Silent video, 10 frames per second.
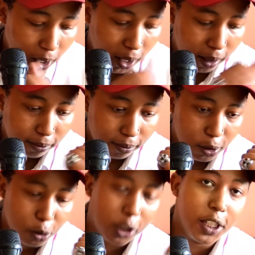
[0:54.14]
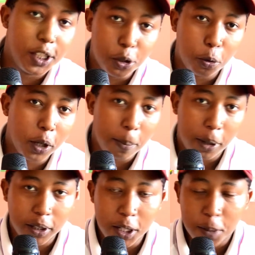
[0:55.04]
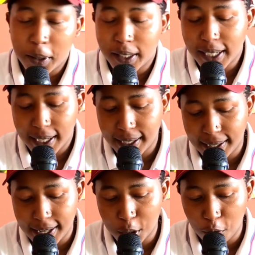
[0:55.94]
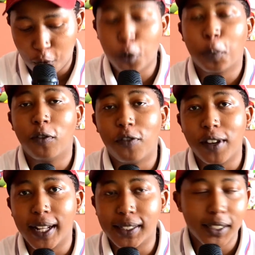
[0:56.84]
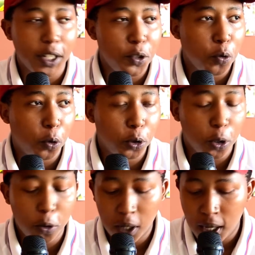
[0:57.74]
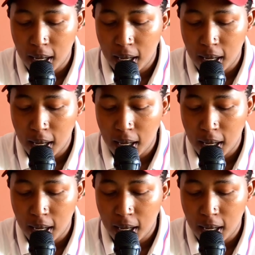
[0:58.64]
It's not easy talking about this, but yeah, as a football fanatic, as you all know,